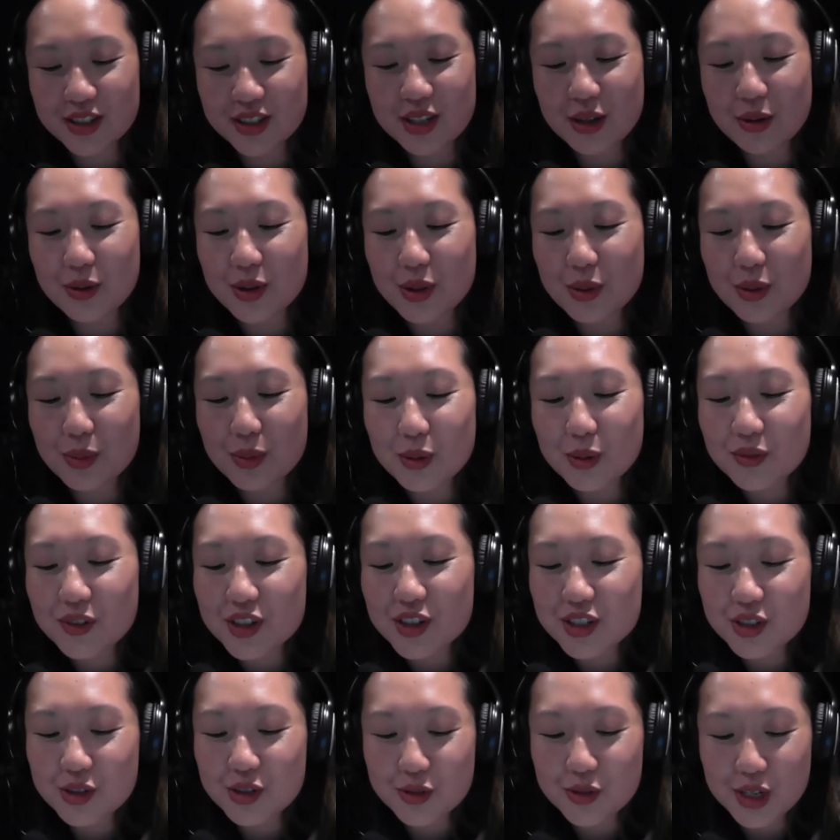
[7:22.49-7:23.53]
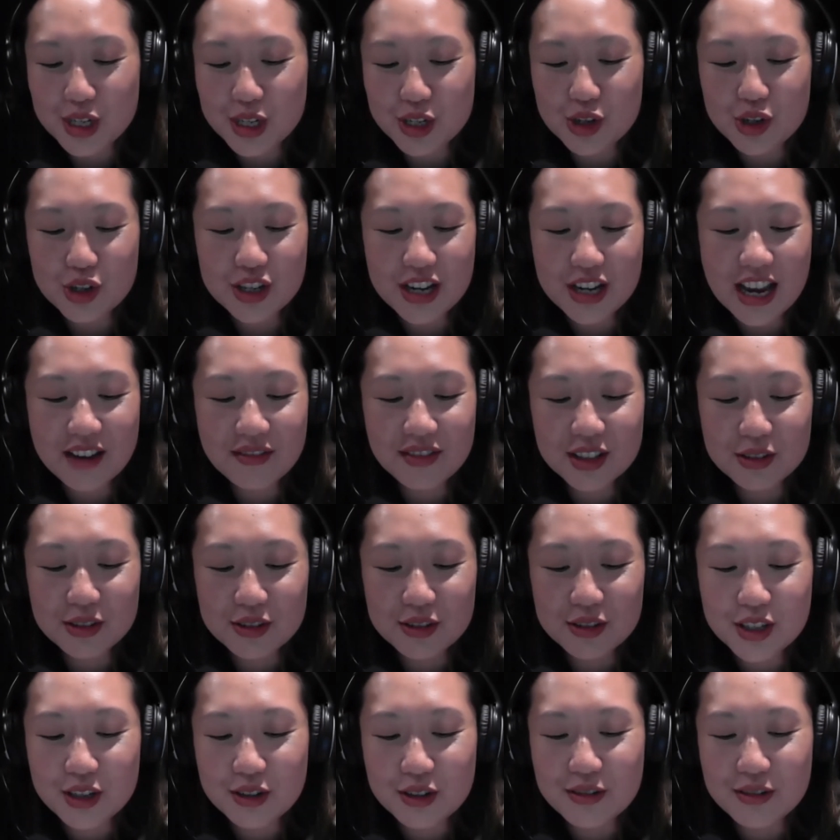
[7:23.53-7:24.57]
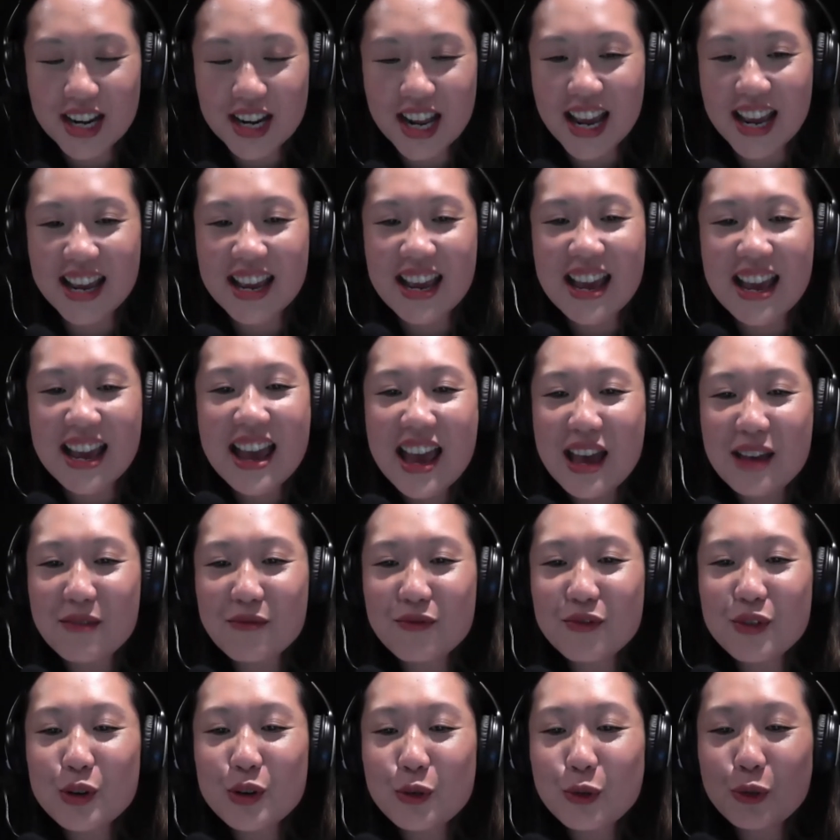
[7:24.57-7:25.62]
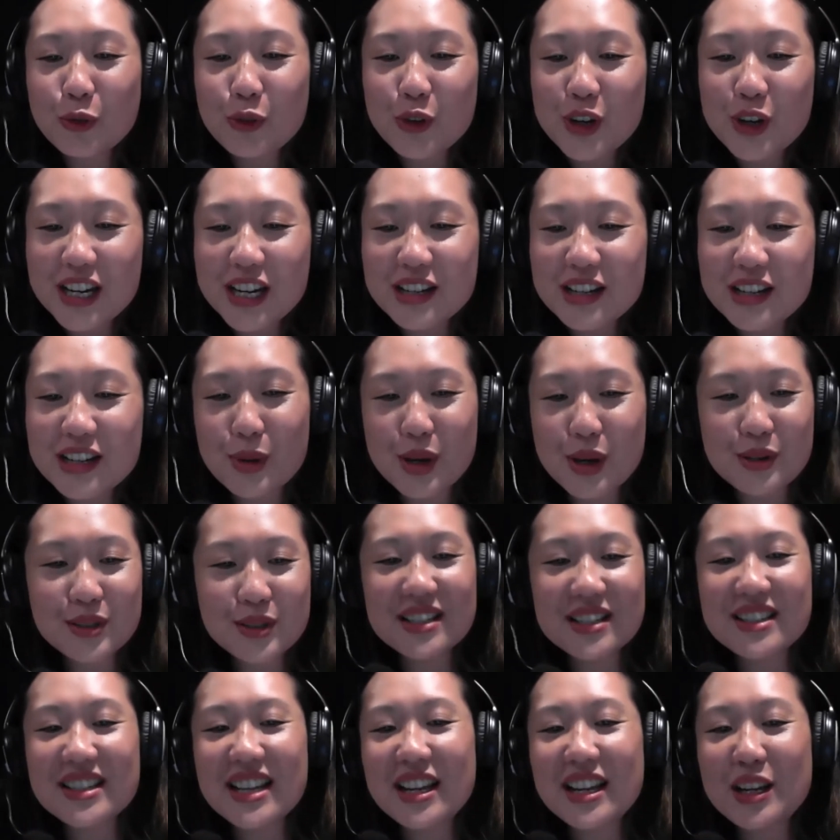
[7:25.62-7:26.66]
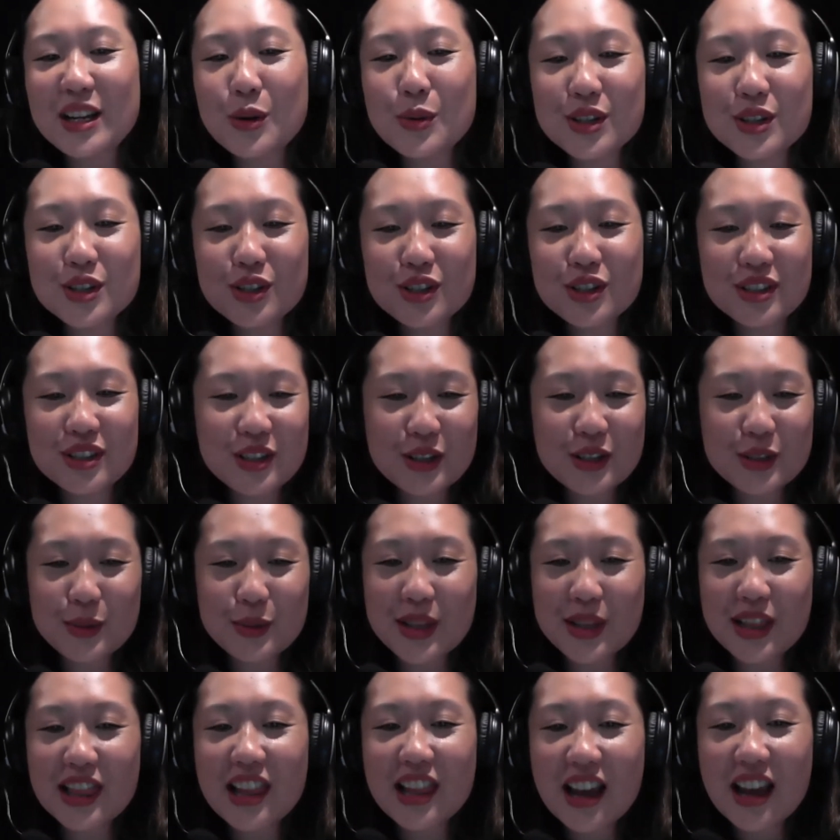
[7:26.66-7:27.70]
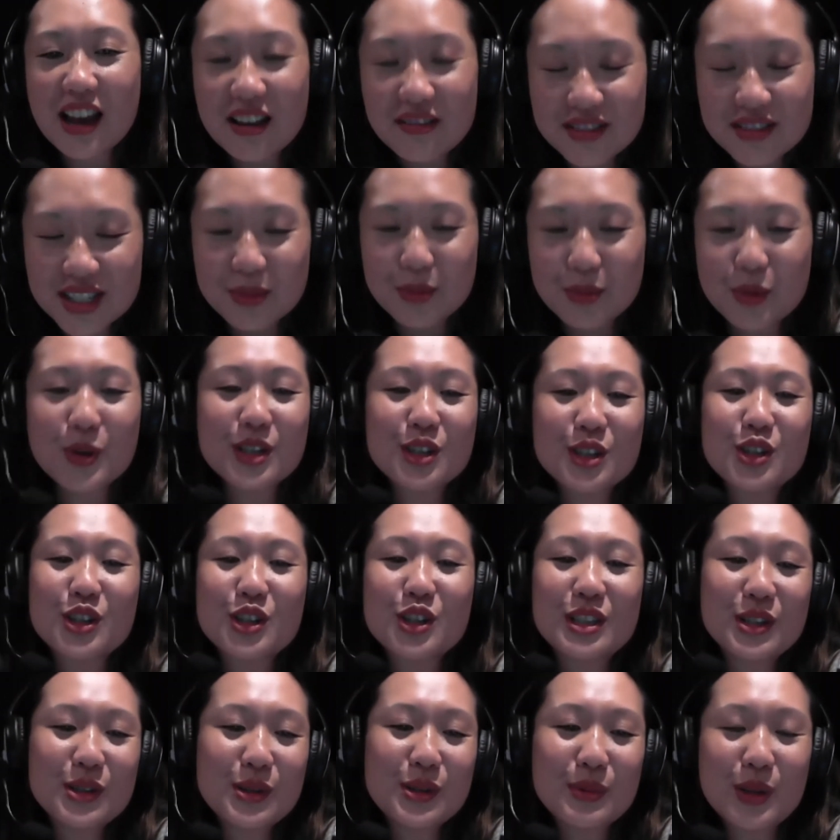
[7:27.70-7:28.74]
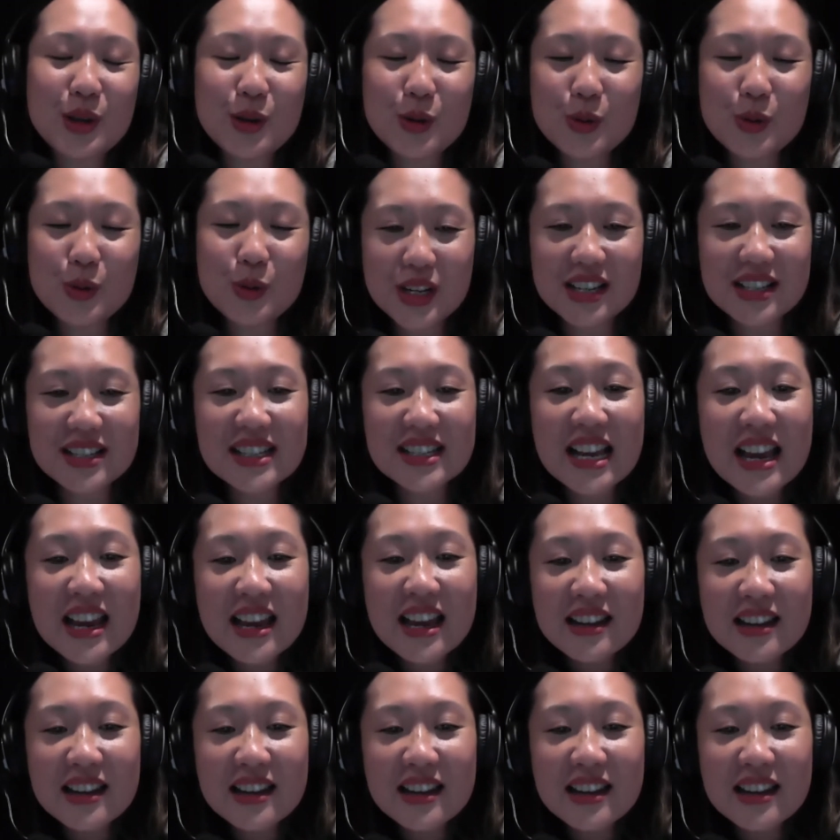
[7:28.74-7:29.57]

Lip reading: So on the bottom of your screen, you should have a little Q&A, and feel free to post us any questions because we love some questions from the audience.